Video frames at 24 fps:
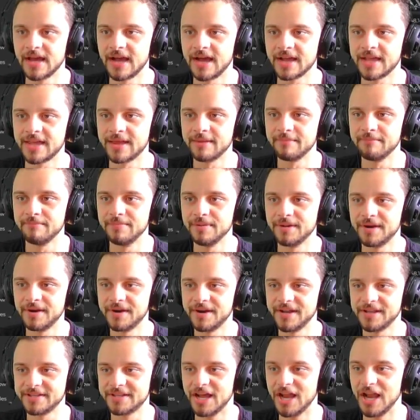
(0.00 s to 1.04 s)
I can
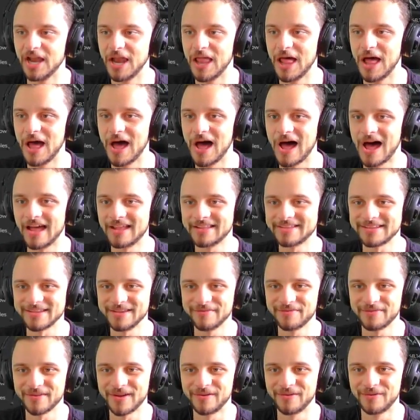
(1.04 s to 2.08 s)
blur it a lot
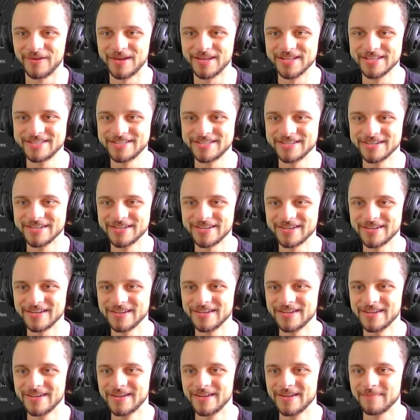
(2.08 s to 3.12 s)
if I want to.
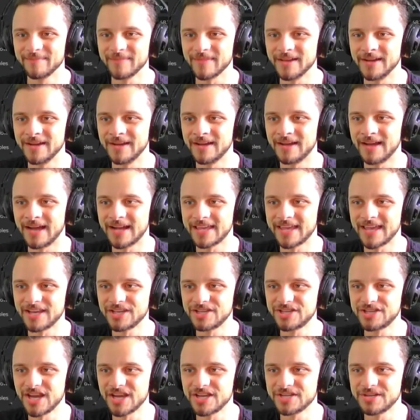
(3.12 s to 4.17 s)
I
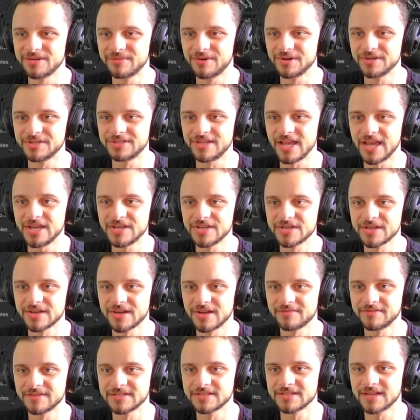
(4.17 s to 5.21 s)
can change the rotation
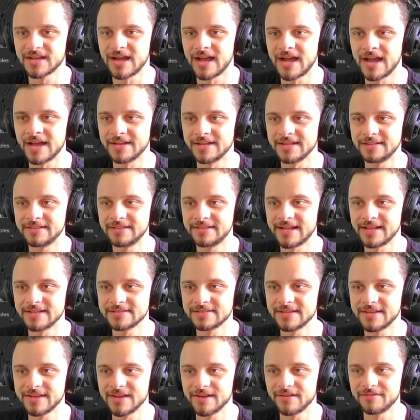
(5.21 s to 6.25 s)
of the sky, the
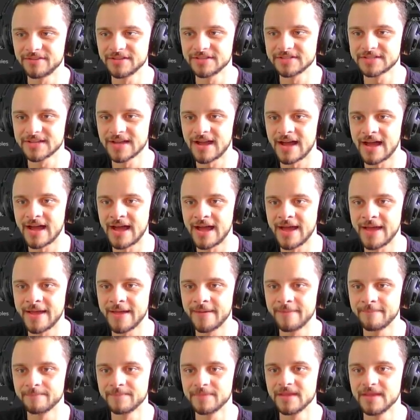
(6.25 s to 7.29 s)
intensity of the
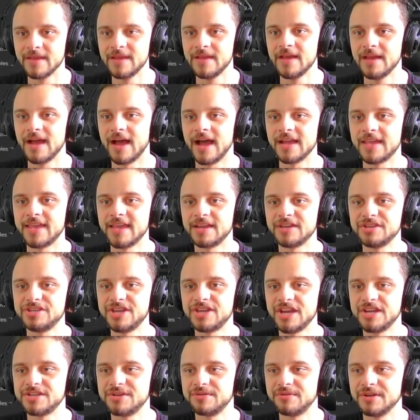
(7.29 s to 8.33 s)
sky. I can
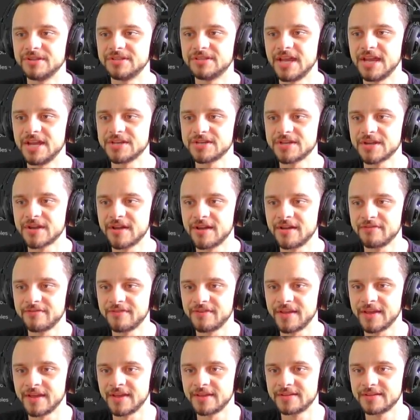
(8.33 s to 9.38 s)
change the rotation of
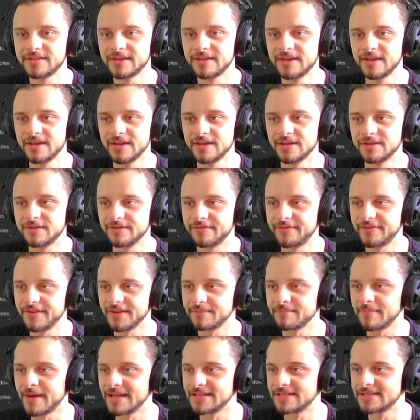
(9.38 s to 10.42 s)
it to
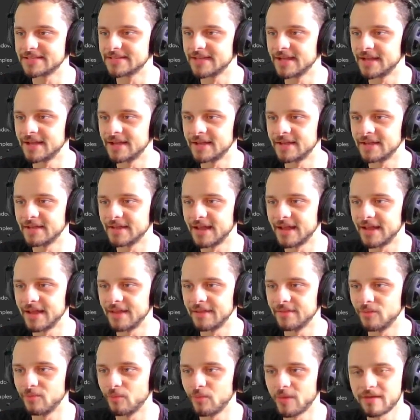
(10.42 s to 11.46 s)
fit my sun
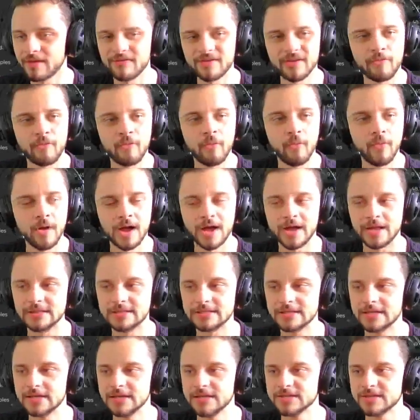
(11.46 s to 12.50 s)
and whatever I
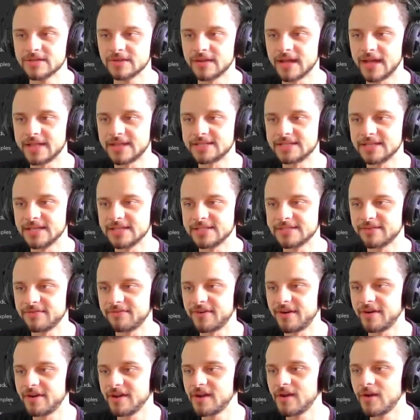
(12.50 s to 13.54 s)
want. So that it's a
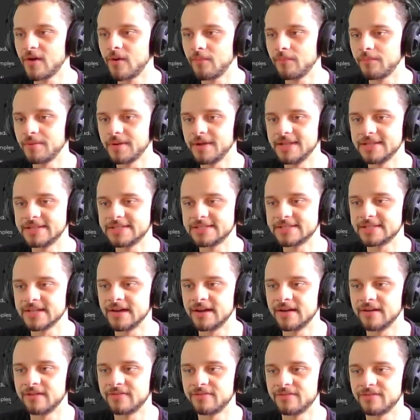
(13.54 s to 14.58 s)
very complete
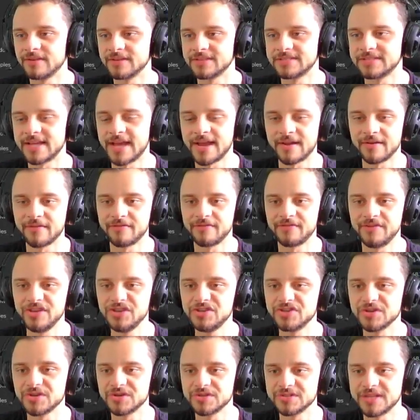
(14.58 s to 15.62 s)
set of
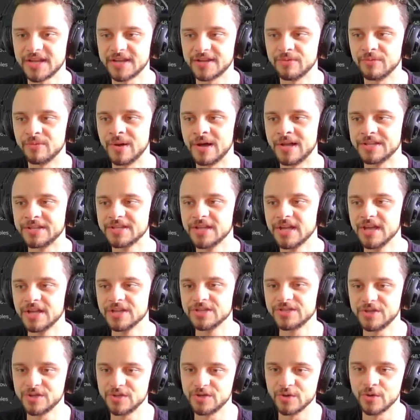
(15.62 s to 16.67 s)
features that you want
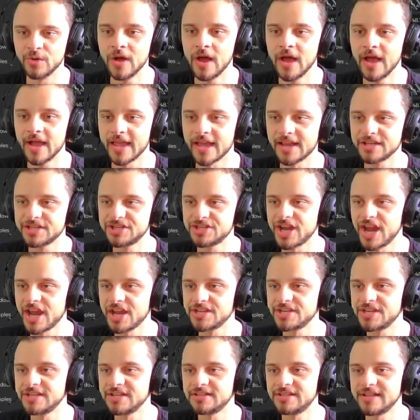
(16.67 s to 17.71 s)
to do. Can
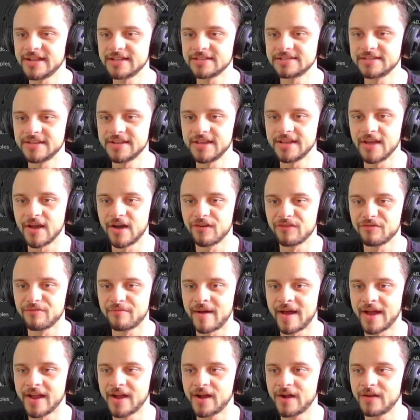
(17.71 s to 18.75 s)
change the intensity of
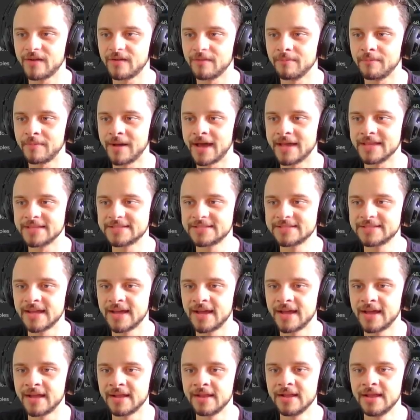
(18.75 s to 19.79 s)
my
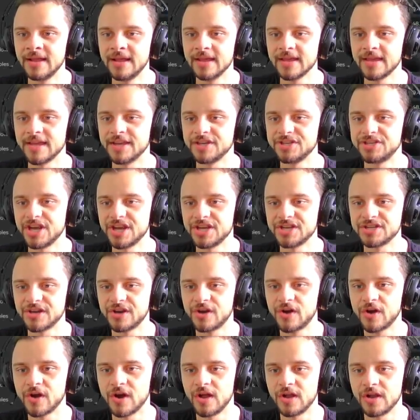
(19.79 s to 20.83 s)
sun, can change the
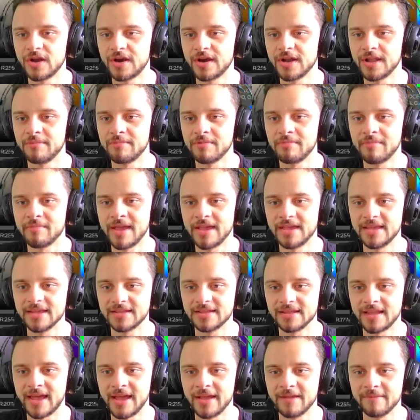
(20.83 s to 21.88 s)
color. Let me make
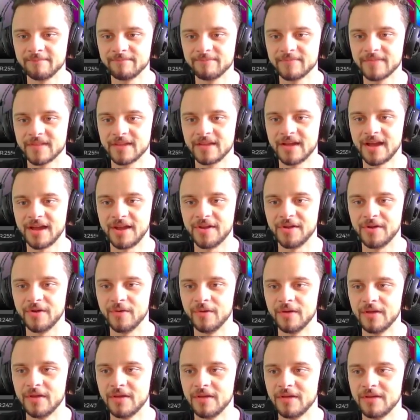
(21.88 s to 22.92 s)
it like, I don't know,